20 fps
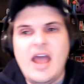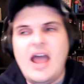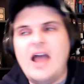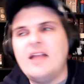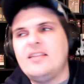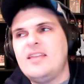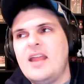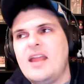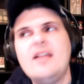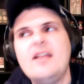
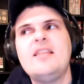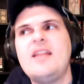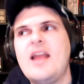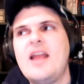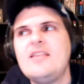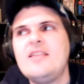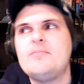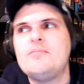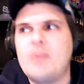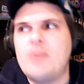at the end of the
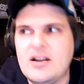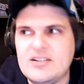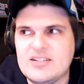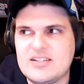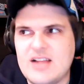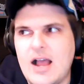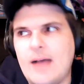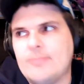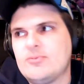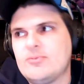day, the buck
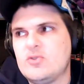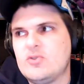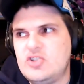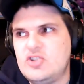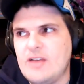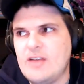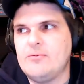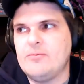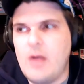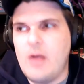stops with
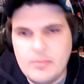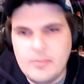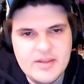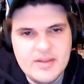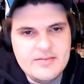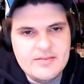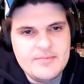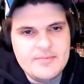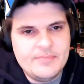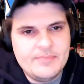Jeff Weltman.